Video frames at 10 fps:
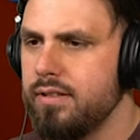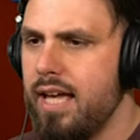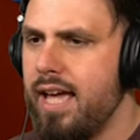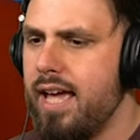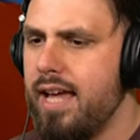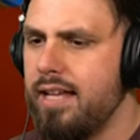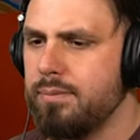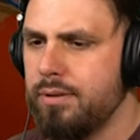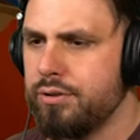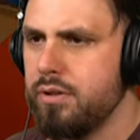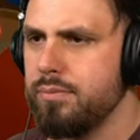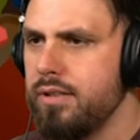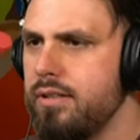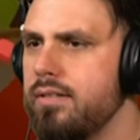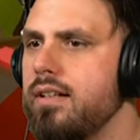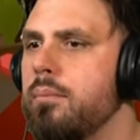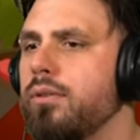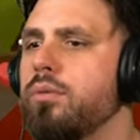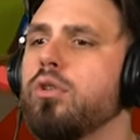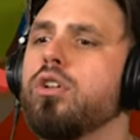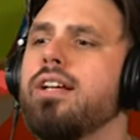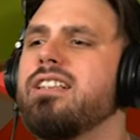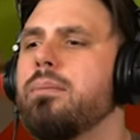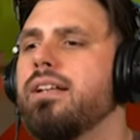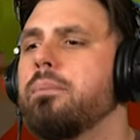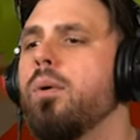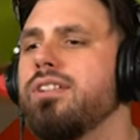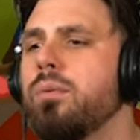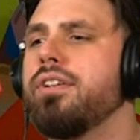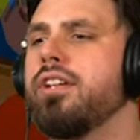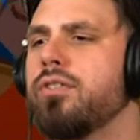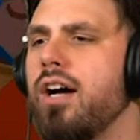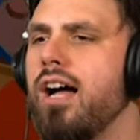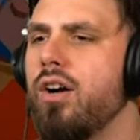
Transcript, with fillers: Yay! It's mushrooms, dude. Mushrooms look tasty, but they poison when they're raw.